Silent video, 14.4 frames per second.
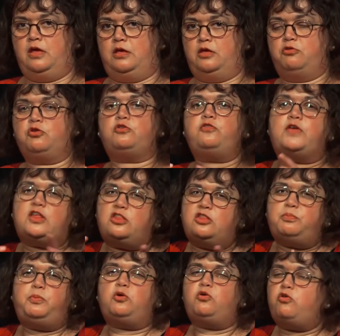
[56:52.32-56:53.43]
you sort of
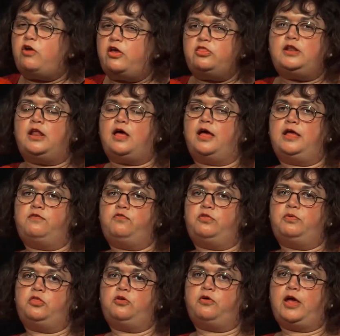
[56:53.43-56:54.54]
explore other lives
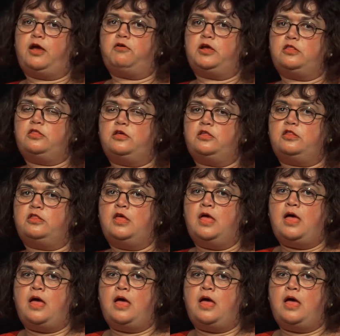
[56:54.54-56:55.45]
with your characters.